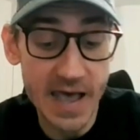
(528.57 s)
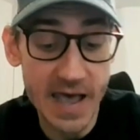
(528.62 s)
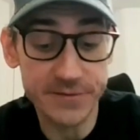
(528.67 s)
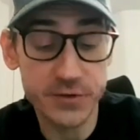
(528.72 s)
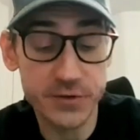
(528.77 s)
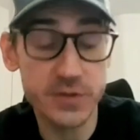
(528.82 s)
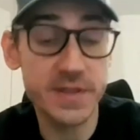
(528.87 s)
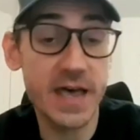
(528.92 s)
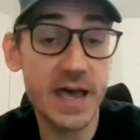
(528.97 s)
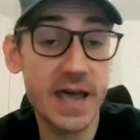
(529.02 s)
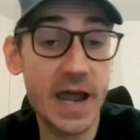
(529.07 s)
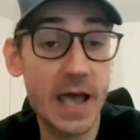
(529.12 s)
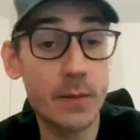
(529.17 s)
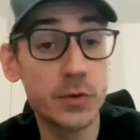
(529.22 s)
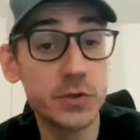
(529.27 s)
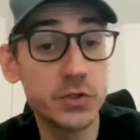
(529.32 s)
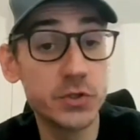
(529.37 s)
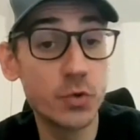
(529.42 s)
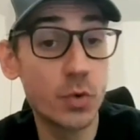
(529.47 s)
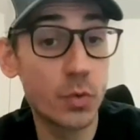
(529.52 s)
After that,
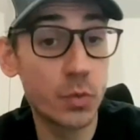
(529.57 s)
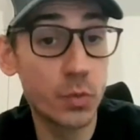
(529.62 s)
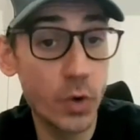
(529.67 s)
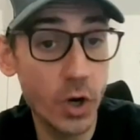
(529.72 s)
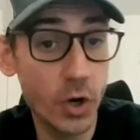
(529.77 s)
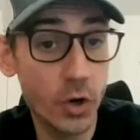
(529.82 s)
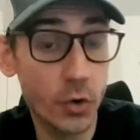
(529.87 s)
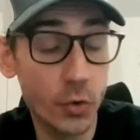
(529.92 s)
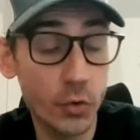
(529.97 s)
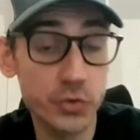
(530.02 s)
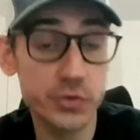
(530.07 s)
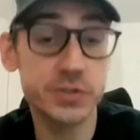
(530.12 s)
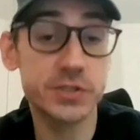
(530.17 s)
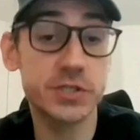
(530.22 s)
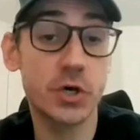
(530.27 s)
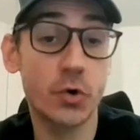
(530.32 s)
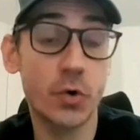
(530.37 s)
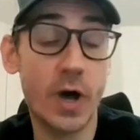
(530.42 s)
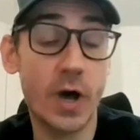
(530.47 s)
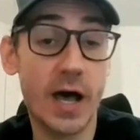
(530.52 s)
I would do a row.
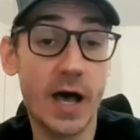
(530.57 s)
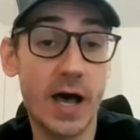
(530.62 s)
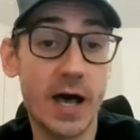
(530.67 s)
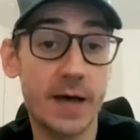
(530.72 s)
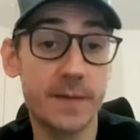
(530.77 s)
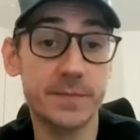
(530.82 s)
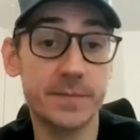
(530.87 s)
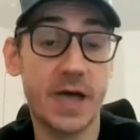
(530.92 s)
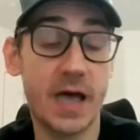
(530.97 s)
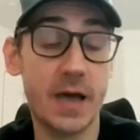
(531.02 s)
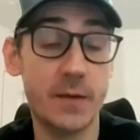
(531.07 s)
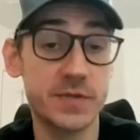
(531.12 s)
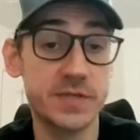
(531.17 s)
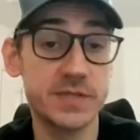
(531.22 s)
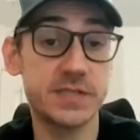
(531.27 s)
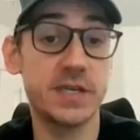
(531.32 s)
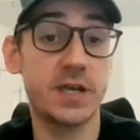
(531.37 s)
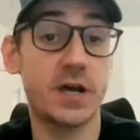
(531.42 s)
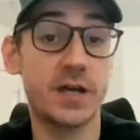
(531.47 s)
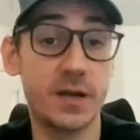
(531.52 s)
So uh, I
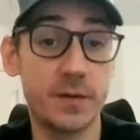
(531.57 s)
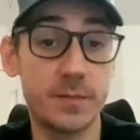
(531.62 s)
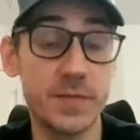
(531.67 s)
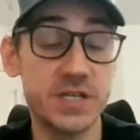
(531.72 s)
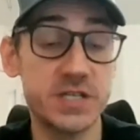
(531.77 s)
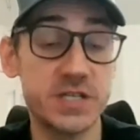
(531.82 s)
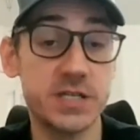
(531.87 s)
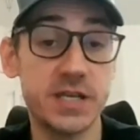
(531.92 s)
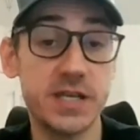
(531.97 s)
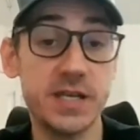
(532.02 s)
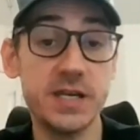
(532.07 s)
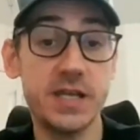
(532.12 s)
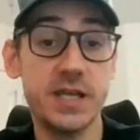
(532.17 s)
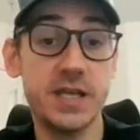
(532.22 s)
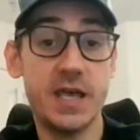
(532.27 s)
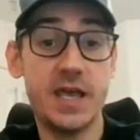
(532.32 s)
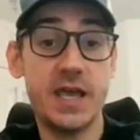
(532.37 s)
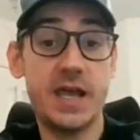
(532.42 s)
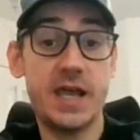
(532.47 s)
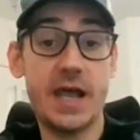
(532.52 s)
would sit on a
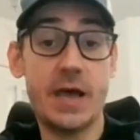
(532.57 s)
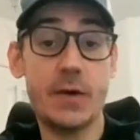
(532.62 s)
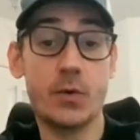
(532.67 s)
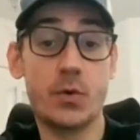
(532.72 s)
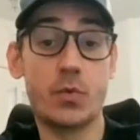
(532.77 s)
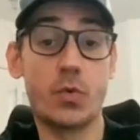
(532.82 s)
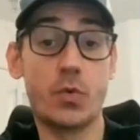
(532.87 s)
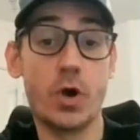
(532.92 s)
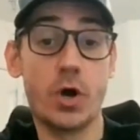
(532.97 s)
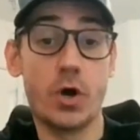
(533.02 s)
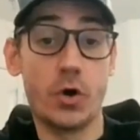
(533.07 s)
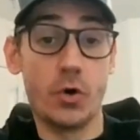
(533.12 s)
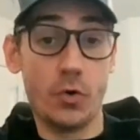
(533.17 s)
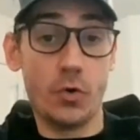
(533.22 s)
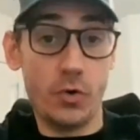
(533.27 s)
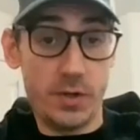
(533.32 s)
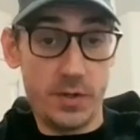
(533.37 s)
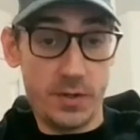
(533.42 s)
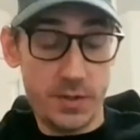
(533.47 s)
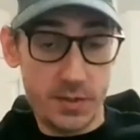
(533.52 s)
machine and I would
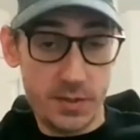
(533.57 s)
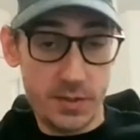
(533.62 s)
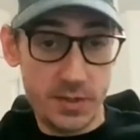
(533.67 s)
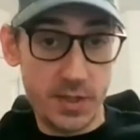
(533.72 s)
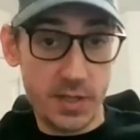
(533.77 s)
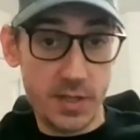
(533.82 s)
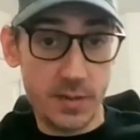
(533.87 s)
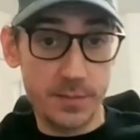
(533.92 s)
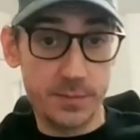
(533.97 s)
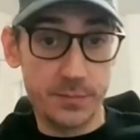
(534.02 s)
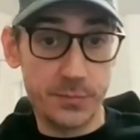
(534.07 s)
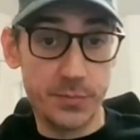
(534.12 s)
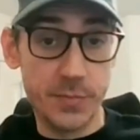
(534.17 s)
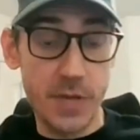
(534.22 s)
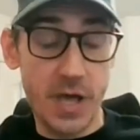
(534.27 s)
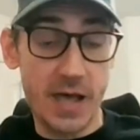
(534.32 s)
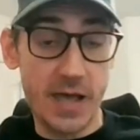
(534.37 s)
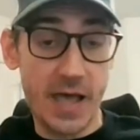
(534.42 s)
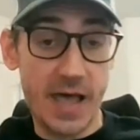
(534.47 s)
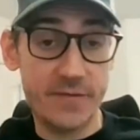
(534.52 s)
row.
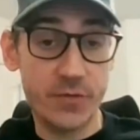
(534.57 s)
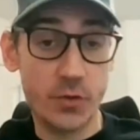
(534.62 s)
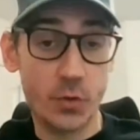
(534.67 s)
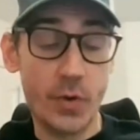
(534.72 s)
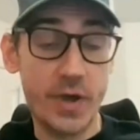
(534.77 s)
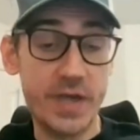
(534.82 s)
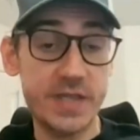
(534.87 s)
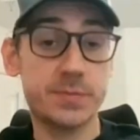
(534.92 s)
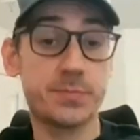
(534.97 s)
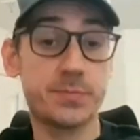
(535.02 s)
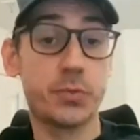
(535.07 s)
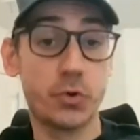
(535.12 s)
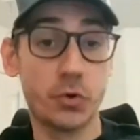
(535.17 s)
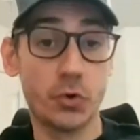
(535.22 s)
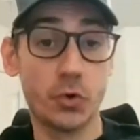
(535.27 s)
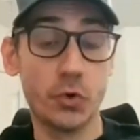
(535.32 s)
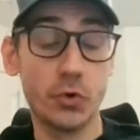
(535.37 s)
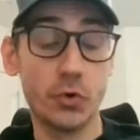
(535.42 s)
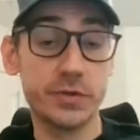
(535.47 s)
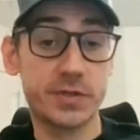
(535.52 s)
have the weights
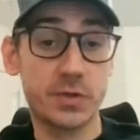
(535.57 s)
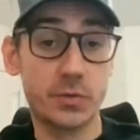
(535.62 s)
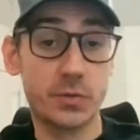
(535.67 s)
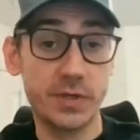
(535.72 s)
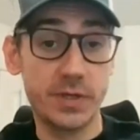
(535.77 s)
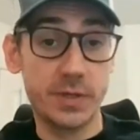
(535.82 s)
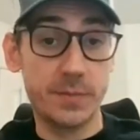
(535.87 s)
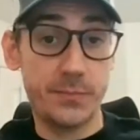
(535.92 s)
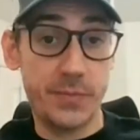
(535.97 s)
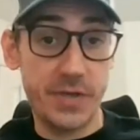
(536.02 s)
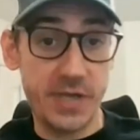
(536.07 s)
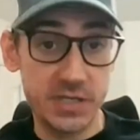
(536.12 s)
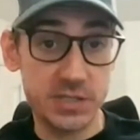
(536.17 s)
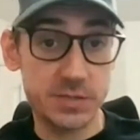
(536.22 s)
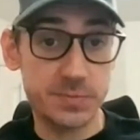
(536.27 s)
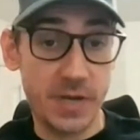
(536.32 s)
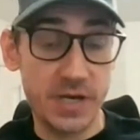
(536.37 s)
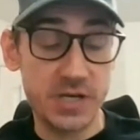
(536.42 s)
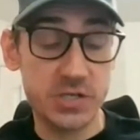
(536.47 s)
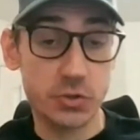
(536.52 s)
pull to really
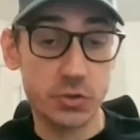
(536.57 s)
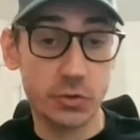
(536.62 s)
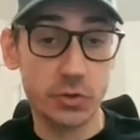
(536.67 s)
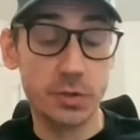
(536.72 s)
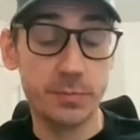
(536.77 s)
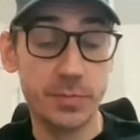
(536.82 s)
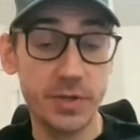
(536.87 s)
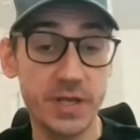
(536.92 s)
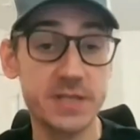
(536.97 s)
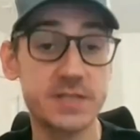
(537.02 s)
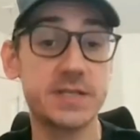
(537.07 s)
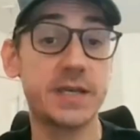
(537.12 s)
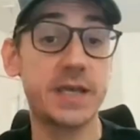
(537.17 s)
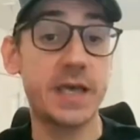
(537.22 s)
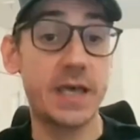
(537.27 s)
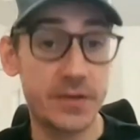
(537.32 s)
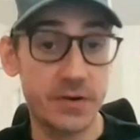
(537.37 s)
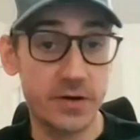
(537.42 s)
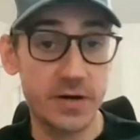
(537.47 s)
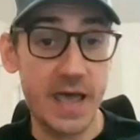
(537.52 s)
pinch my shoulder blades
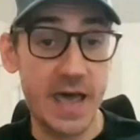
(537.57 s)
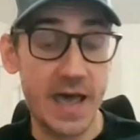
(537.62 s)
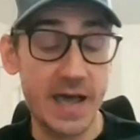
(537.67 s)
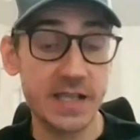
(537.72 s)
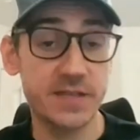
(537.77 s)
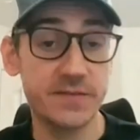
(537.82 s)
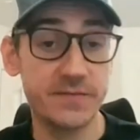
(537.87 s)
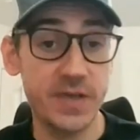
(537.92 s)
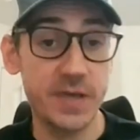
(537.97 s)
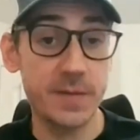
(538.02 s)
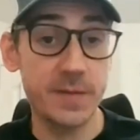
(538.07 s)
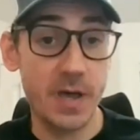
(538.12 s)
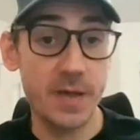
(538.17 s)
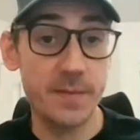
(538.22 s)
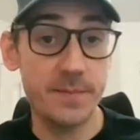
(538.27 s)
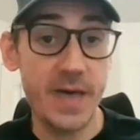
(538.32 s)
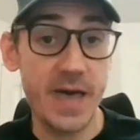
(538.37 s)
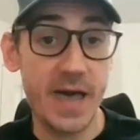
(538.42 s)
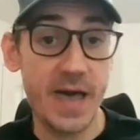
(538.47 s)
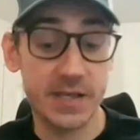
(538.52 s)
together and activate
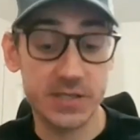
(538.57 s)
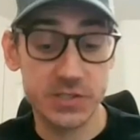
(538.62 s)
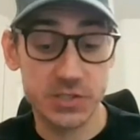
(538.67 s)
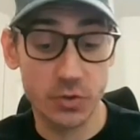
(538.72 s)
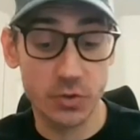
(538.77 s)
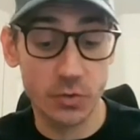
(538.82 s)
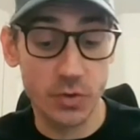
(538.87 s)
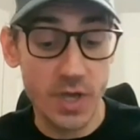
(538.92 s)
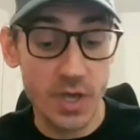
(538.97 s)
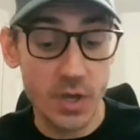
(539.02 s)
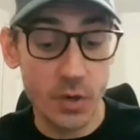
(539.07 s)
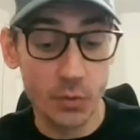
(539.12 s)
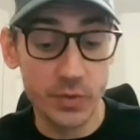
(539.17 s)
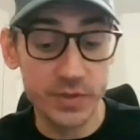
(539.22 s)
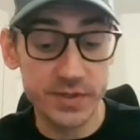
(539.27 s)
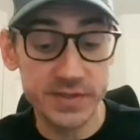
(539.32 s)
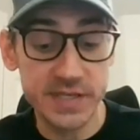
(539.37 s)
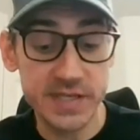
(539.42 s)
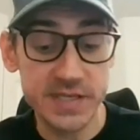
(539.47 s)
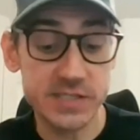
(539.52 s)
my back. So
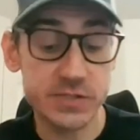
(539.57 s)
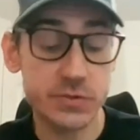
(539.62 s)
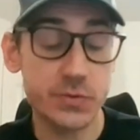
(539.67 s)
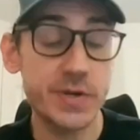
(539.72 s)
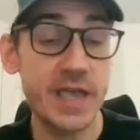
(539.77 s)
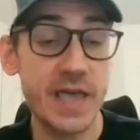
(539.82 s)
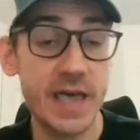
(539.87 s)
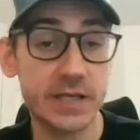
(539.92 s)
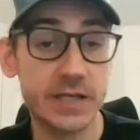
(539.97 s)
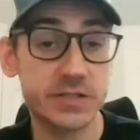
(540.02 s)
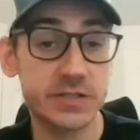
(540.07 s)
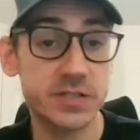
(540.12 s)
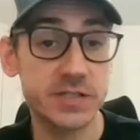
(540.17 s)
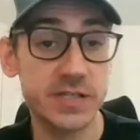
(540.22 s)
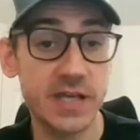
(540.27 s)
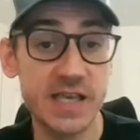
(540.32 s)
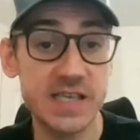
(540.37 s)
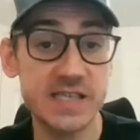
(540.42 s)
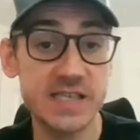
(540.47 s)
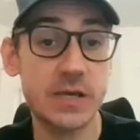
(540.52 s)
with these three
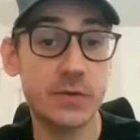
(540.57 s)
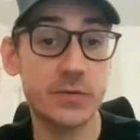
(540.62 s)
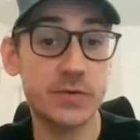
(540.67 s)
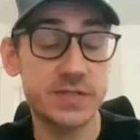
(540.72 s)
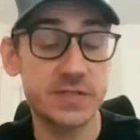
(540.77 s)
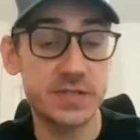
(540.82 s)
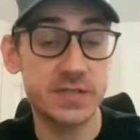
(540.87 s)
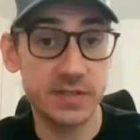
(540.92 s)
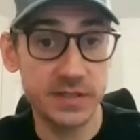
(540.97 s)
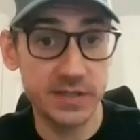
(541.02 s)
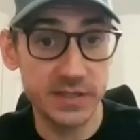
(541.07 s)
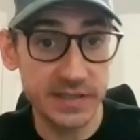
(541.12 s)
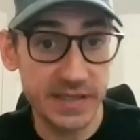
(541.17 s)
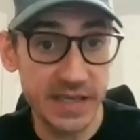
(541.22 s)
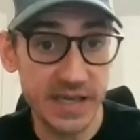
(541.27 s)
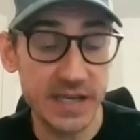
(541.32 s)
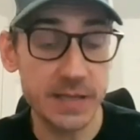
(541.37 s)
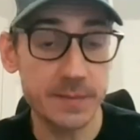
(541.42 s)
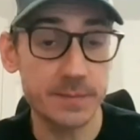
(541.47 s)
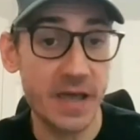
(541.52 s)
exercises, I was
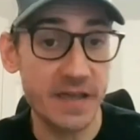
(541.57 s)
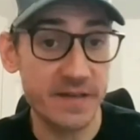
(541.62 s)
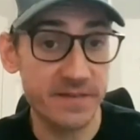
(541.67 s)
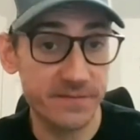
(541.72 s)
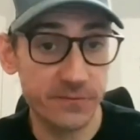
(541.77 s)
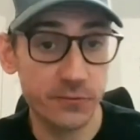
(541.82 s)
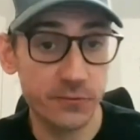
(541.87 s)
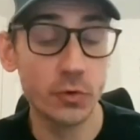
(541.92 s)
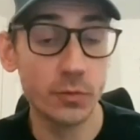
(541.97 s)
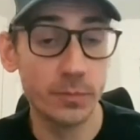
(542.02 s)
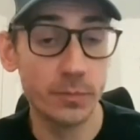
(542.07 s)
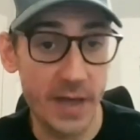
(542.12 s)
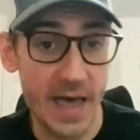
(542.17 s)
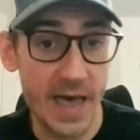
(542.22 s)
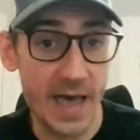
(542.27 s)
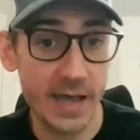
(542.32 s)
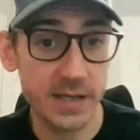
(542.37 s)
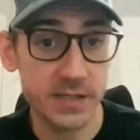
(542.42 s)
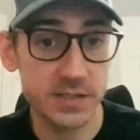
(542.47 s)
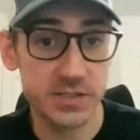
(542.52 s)
getting my full
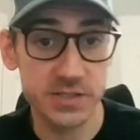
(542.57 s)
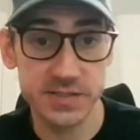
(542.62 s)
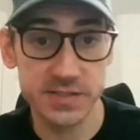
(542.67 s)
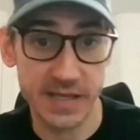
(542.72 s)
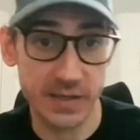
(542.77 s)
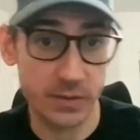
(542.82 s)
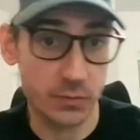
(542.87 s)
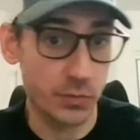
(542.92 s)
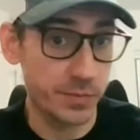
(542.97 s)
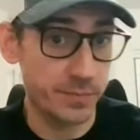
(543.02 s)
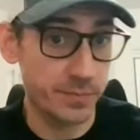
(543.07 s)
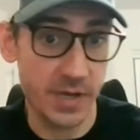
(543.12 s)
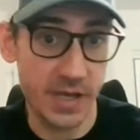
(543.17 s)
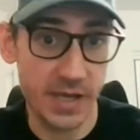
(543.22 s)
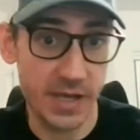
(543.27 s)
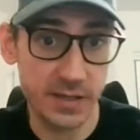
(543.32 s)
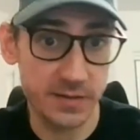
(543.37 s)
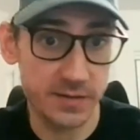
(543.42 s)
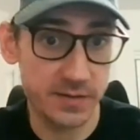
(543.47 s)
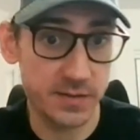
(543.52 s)
back, just like with
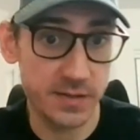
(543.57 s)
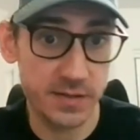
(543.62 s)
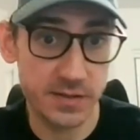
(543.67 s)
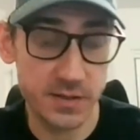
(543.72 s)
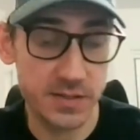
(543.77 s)
my